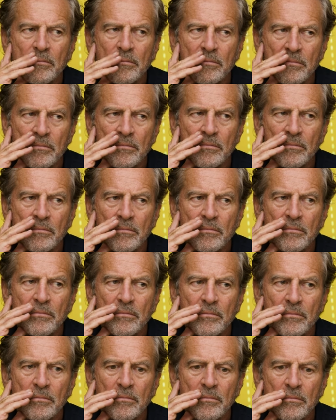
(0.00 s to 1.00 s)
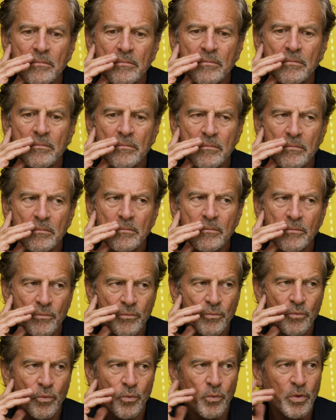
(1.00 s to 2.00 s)
need, if they're all in the tightening column,
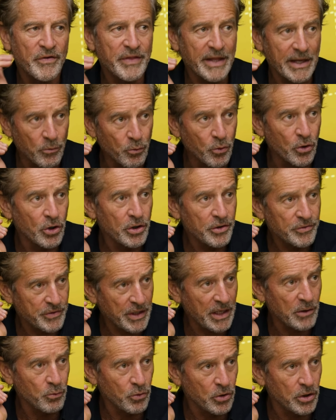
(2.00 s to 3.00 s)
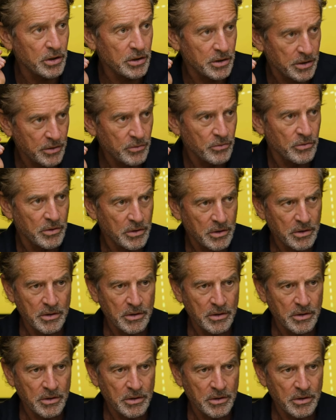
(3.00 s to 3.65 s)
wow, you've got to go 50. Where they were at the